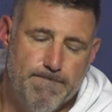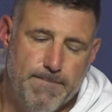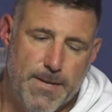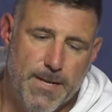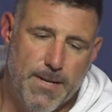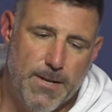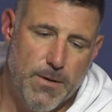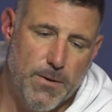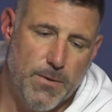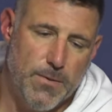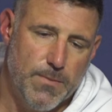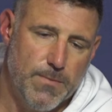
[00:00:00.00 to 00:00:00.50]

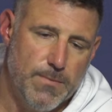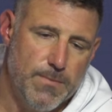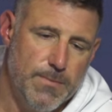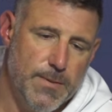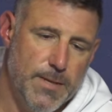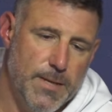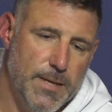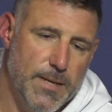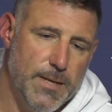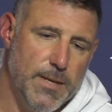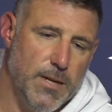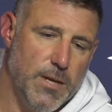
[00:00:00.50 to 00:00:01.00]
you know,
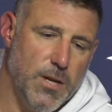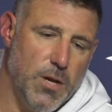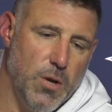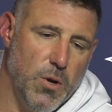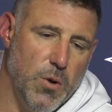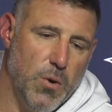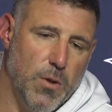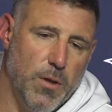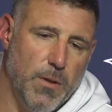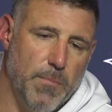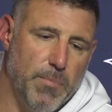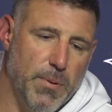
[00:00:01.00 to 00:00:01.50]
you can
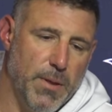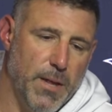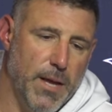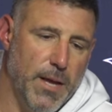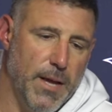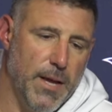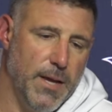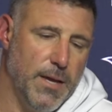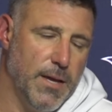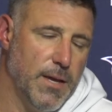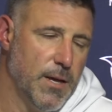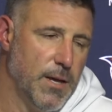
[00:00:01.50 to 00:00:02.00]
only
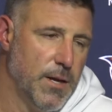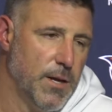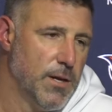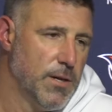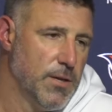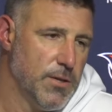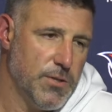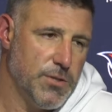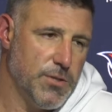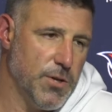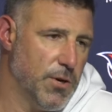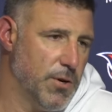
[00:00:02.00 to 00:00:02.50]
play a
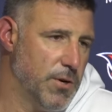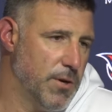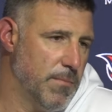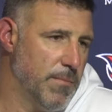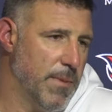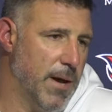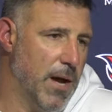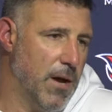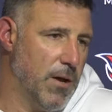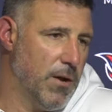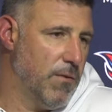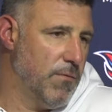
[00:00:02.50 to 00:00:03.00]
certain
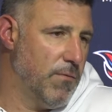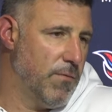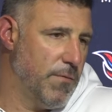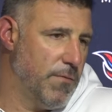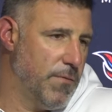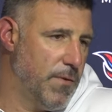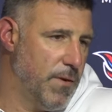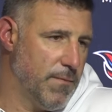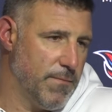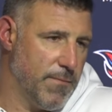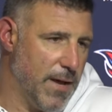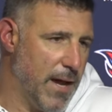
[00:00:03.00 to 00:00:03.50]
amount
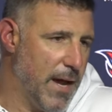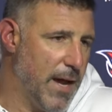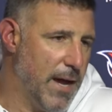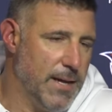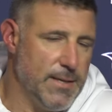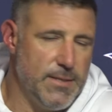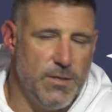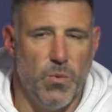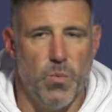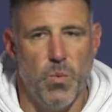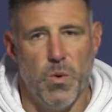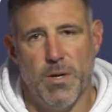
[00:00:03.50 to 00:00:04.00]
of, of
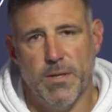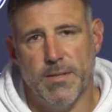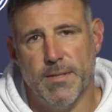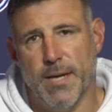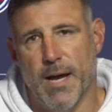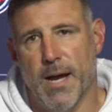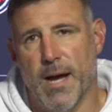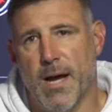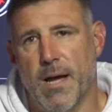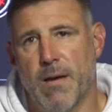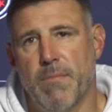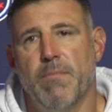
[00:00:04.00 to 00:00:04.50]
guys at one
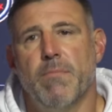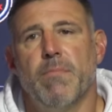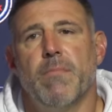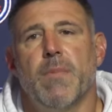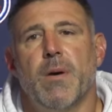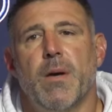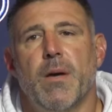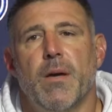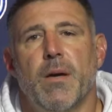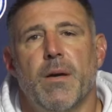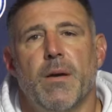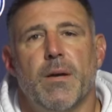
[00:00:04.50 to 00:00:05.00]
time.
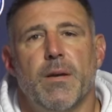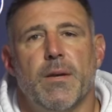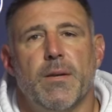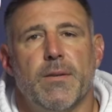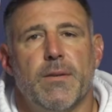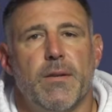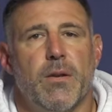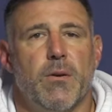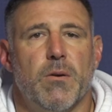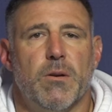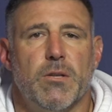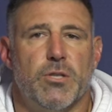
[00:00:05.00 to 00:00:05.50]

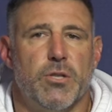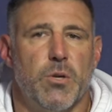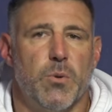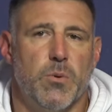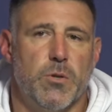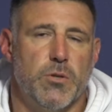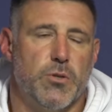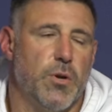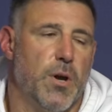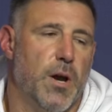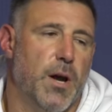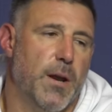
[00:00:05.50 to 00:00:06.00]
You know, so
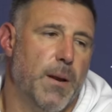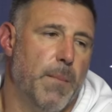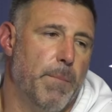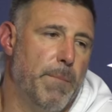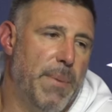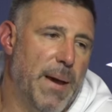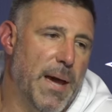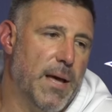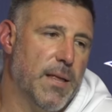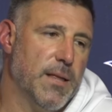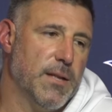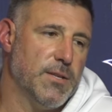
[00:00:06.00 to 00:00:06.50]
we're trying to
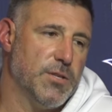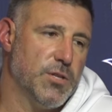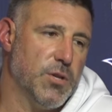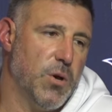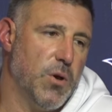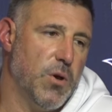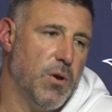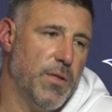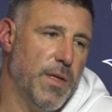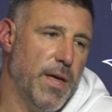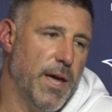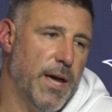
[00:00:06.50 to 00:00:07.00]
balance
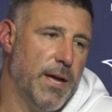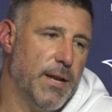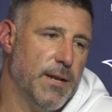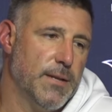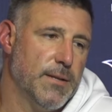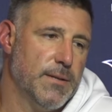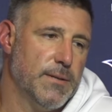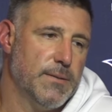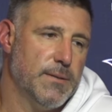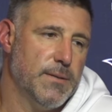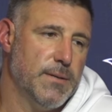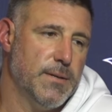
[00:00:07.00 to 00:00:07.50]
all that.
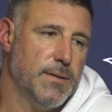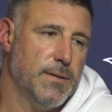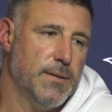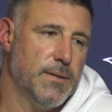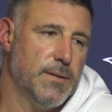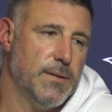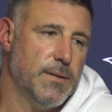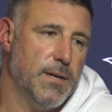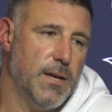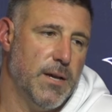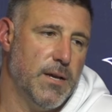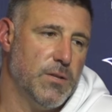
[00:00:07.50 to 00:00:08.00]

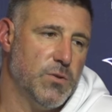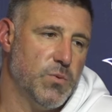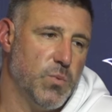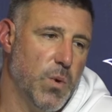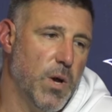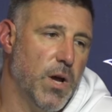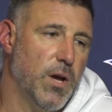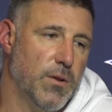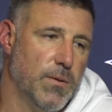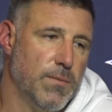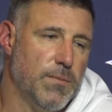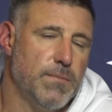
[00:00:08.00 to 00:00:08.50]
Uh, as
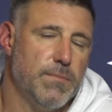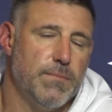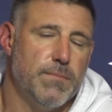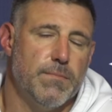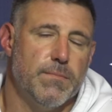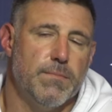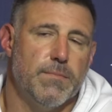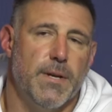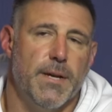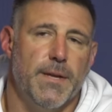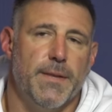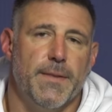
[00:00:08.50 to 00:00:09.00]
well,
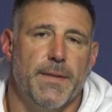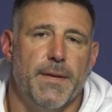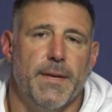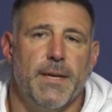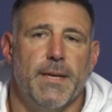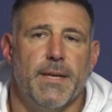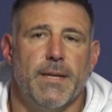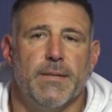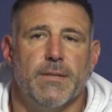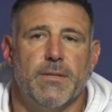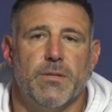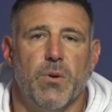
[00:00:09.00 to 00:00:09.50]
I
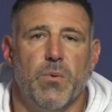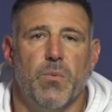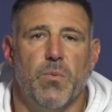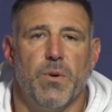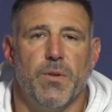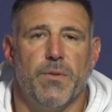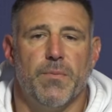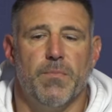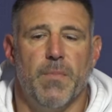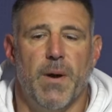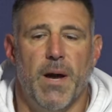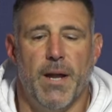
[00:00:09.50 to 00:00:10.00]
think. And so
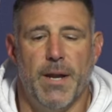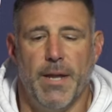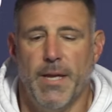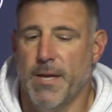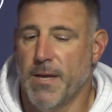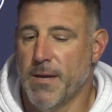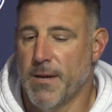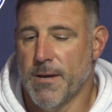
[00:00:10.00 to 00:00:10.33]
with Monty,